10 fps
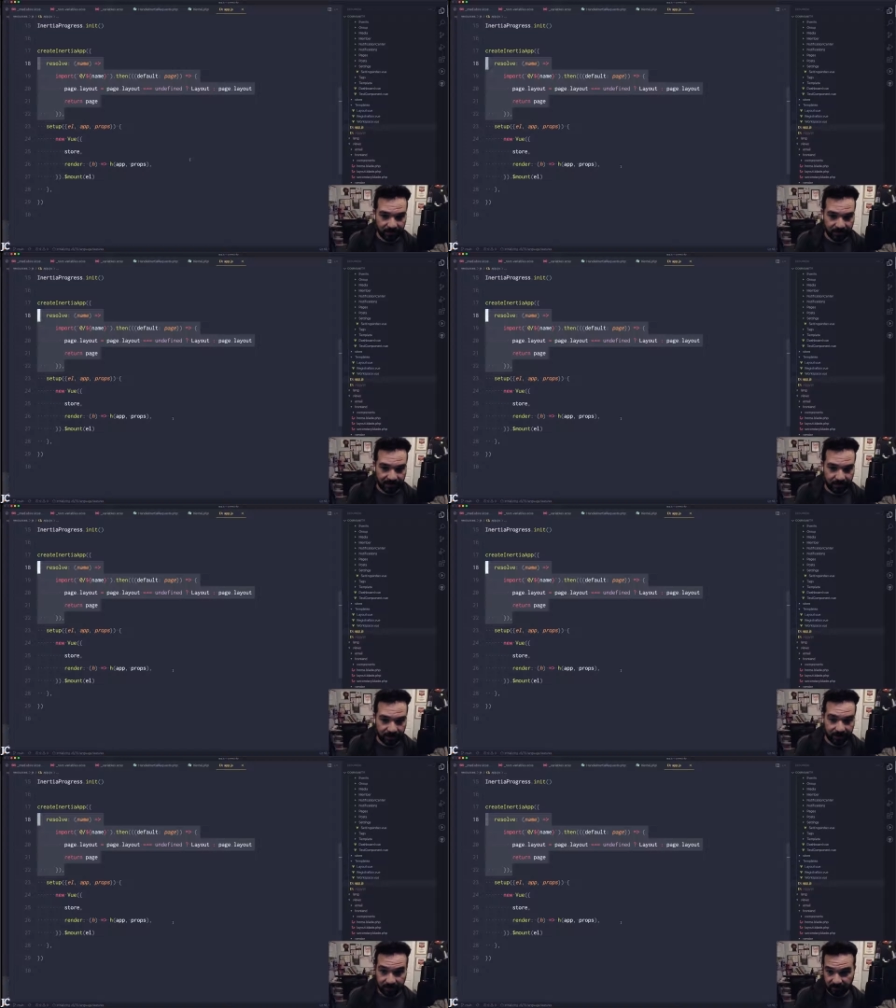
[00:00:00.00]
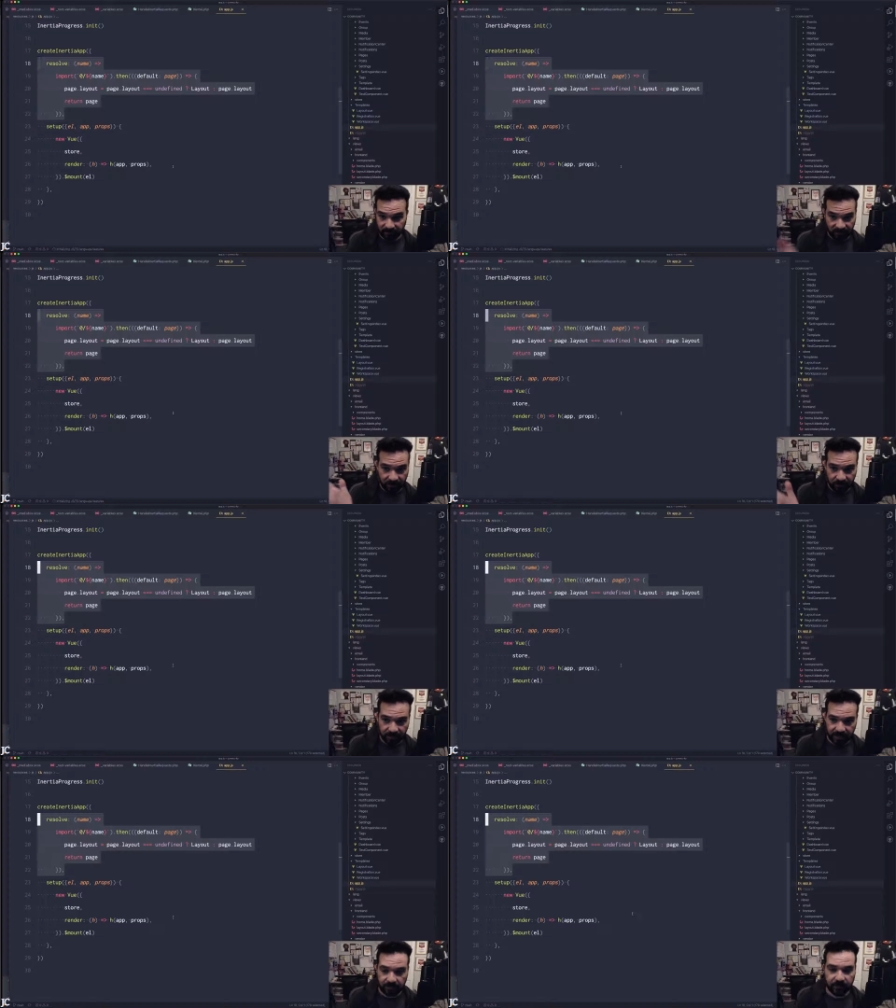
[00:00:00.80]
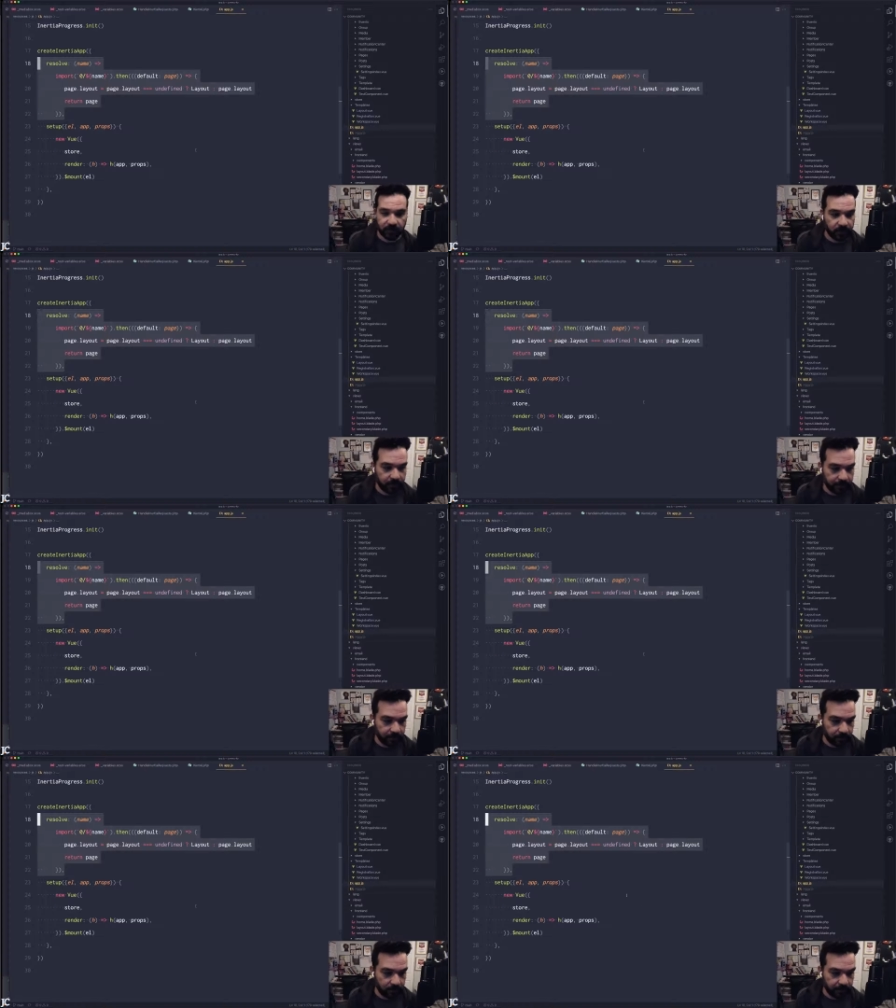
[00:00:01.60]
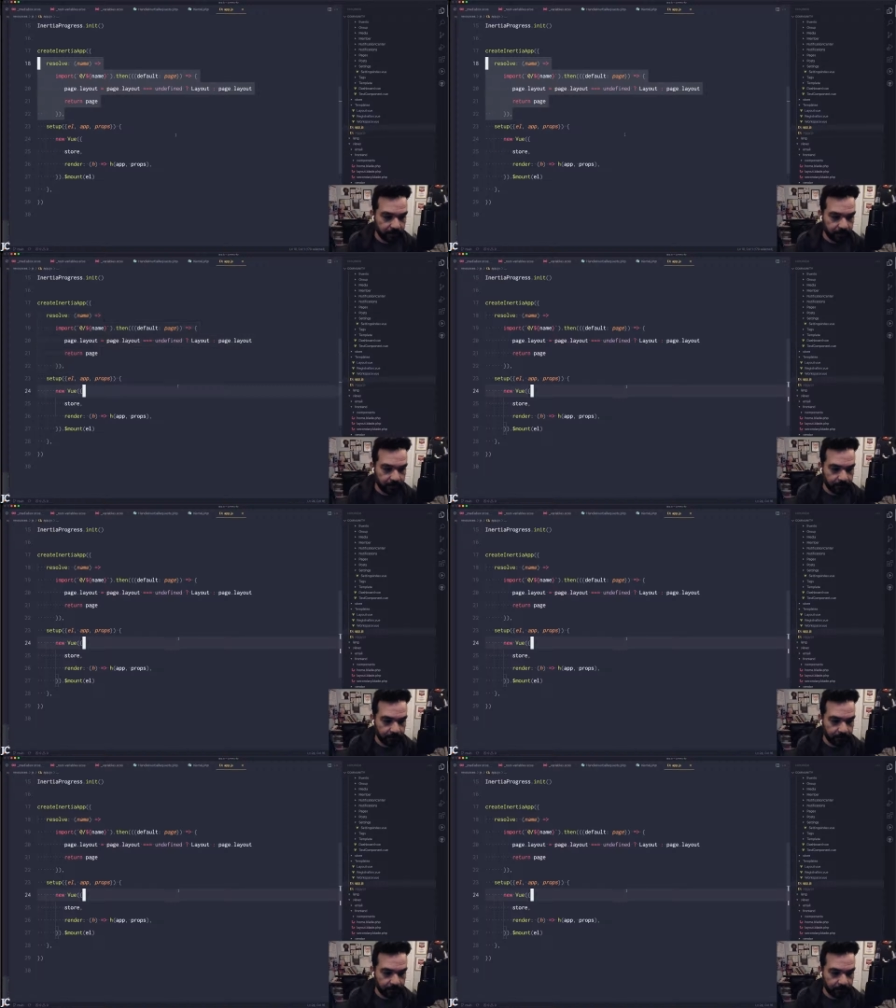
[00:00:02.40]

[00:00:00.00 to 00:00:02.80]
It's the same thing. This renders it out to the screen and boom, there you go.